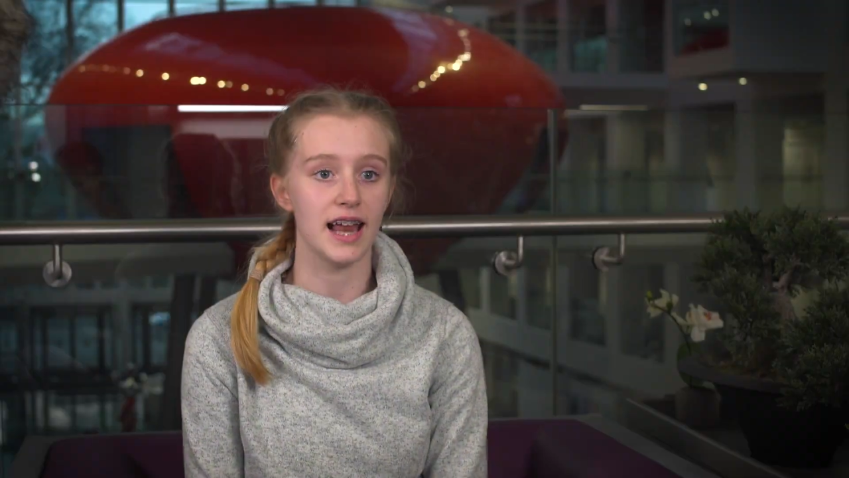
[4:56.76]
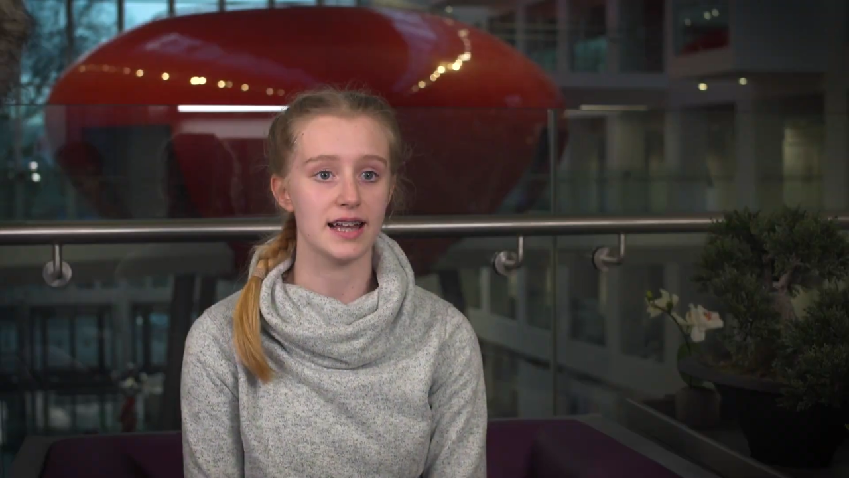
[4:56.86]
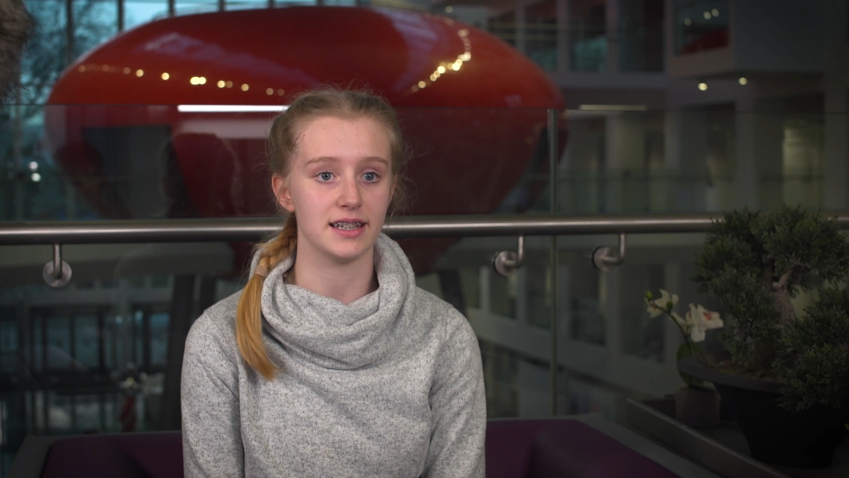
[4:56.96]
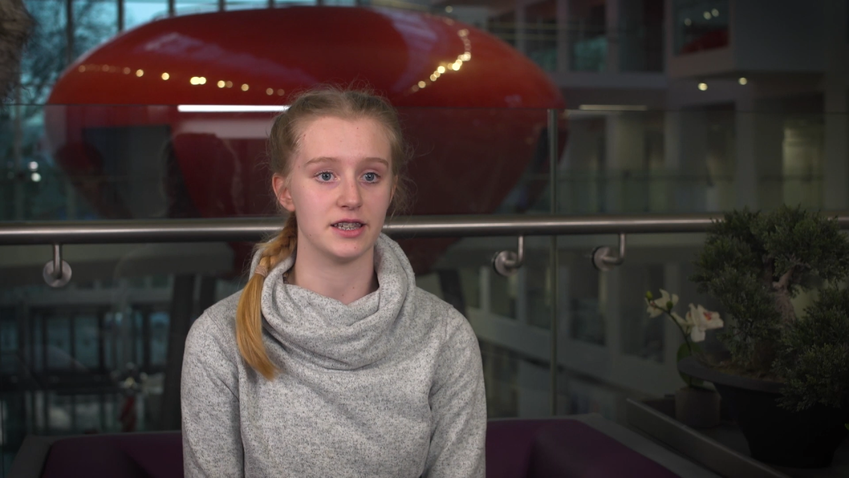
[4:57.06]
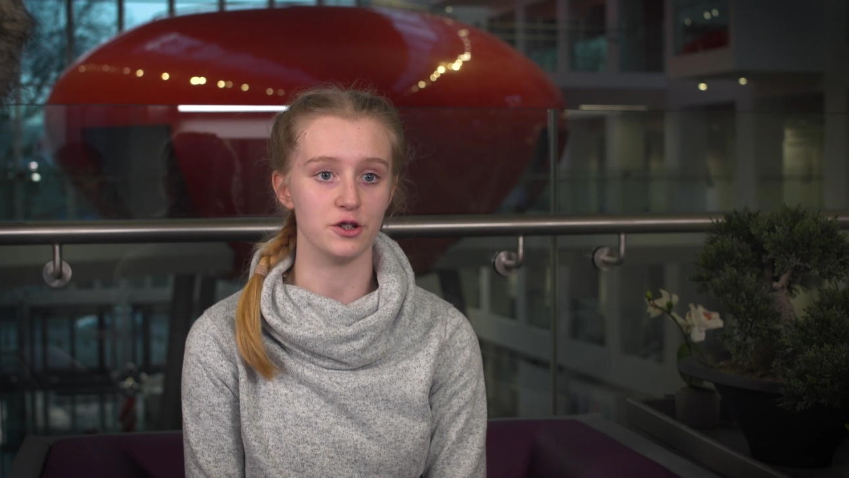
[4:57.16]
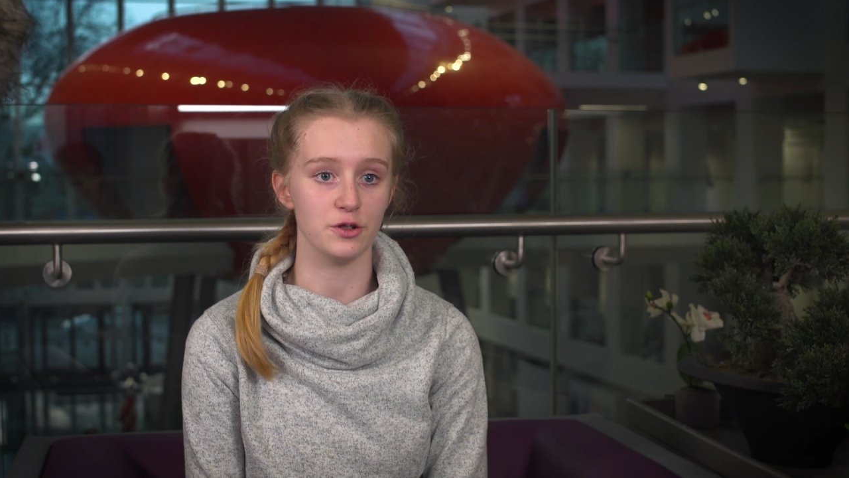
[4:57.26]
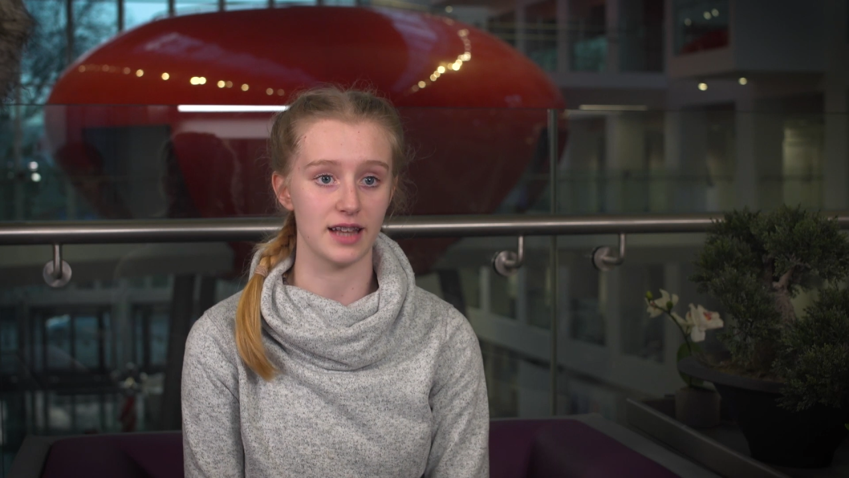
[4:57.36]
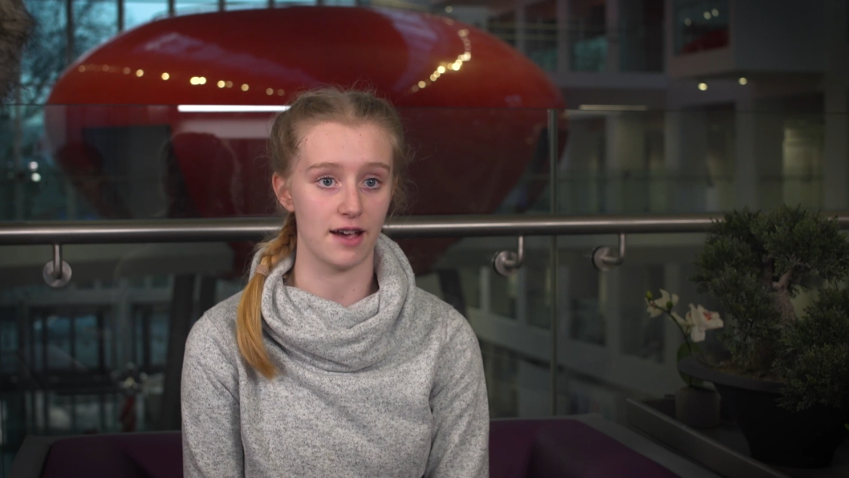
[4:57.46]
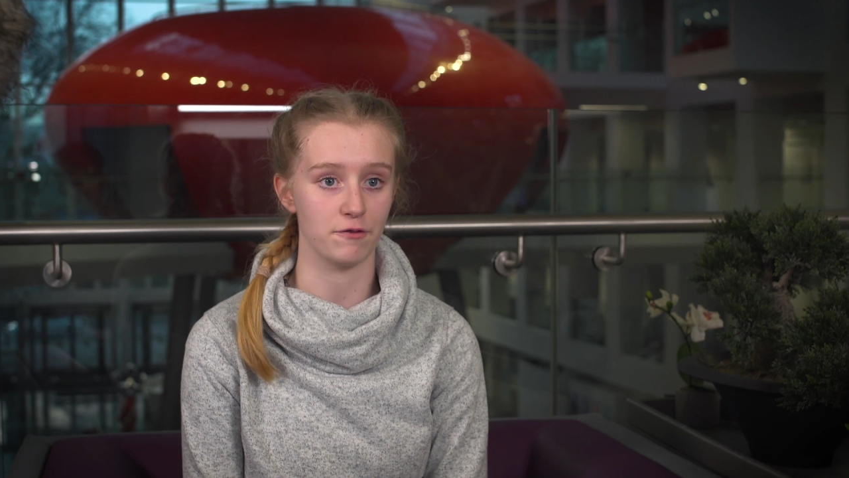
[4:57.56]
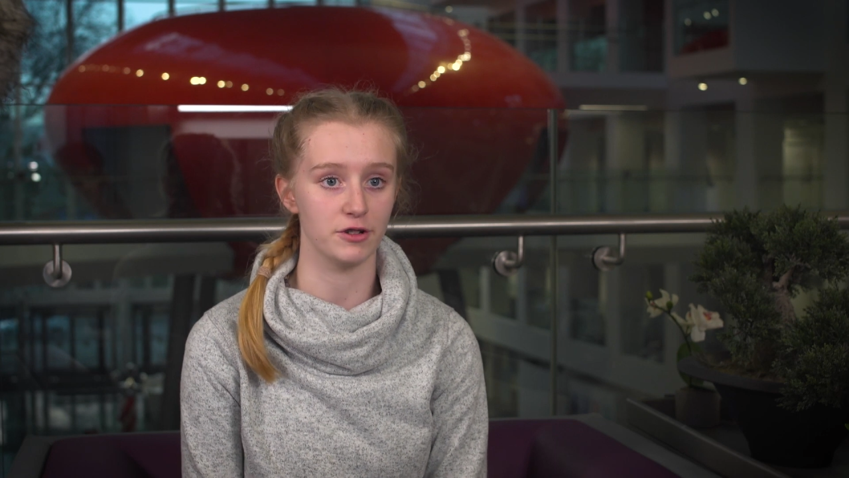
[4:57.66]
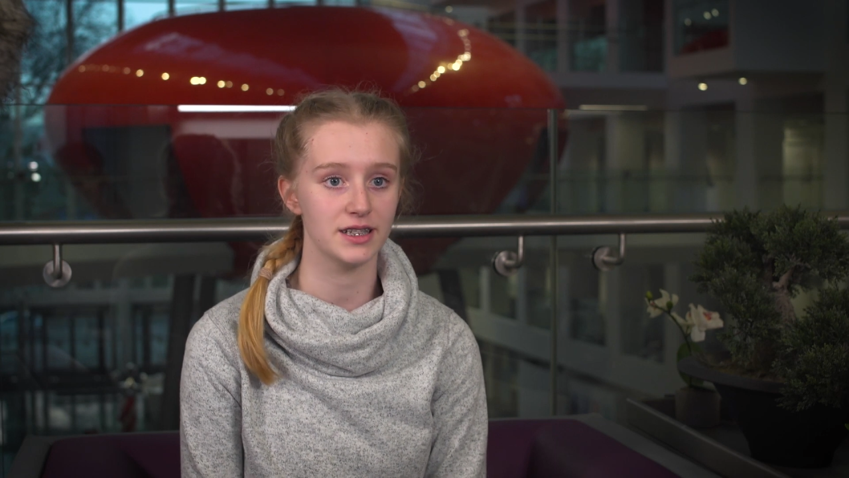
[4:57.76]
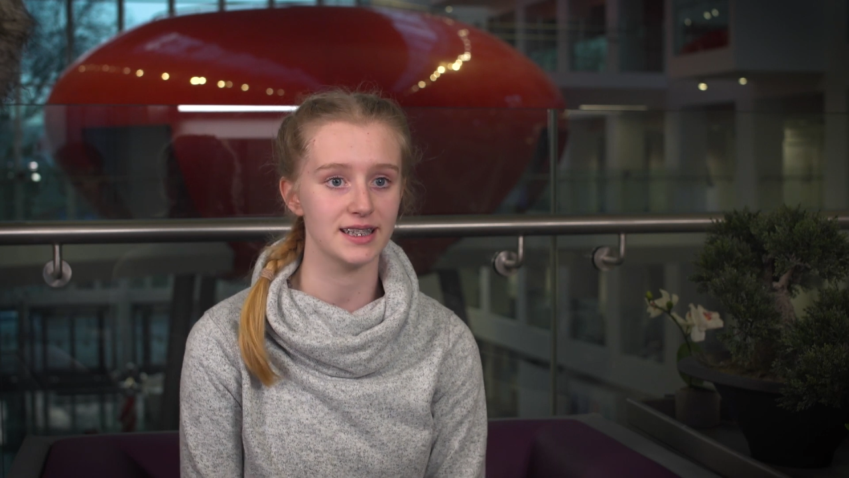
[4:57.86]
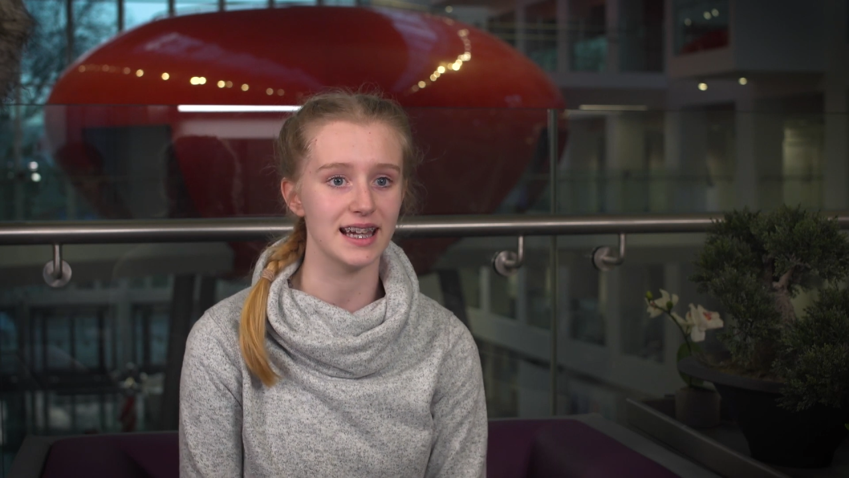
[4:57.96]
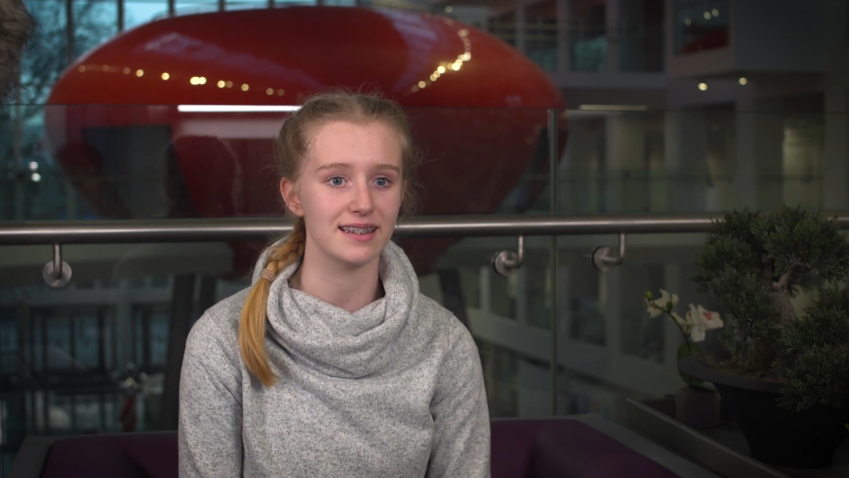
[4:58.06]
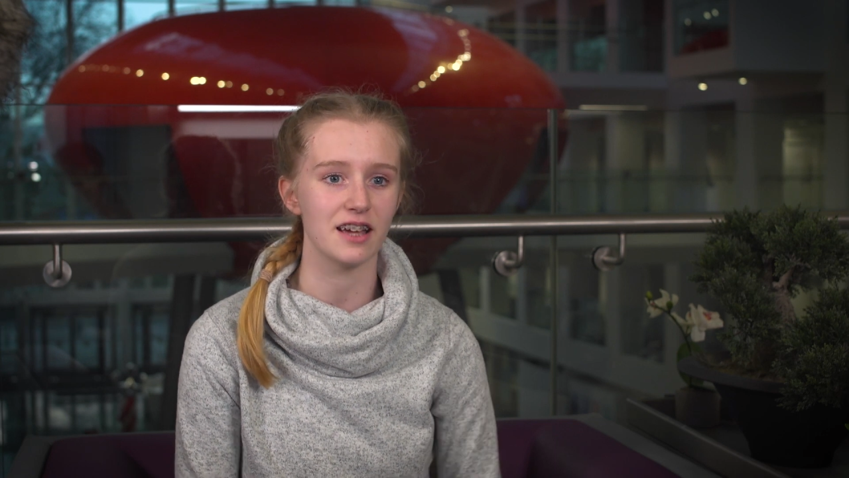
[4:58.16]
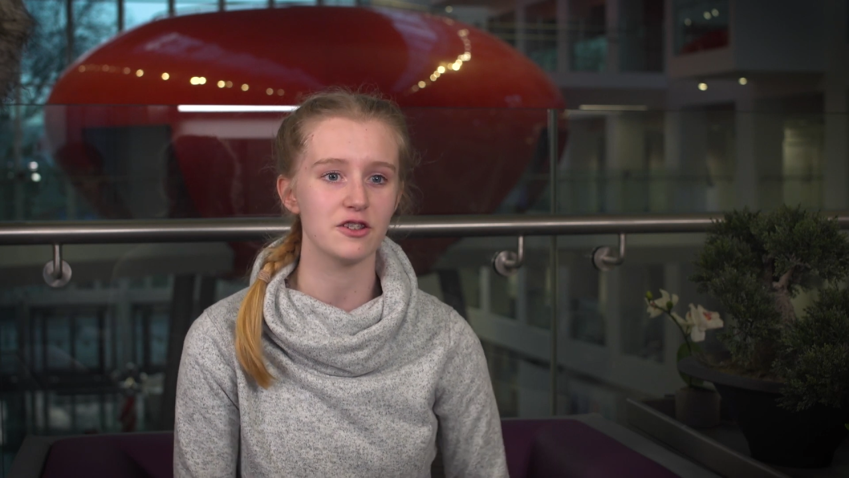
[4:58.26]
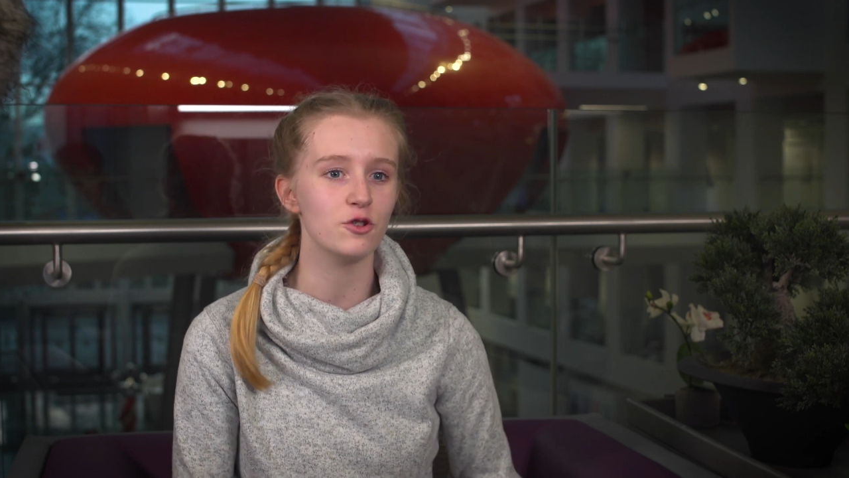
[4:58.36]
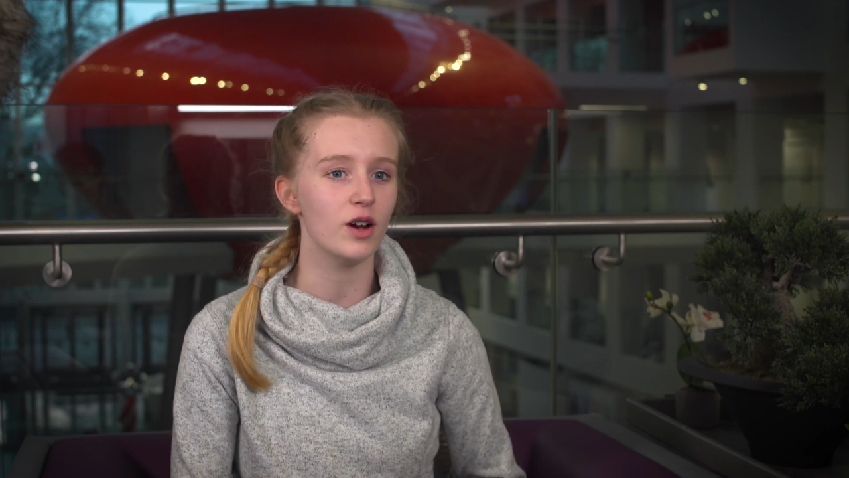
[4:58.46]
a letter to DEFRA saying that she's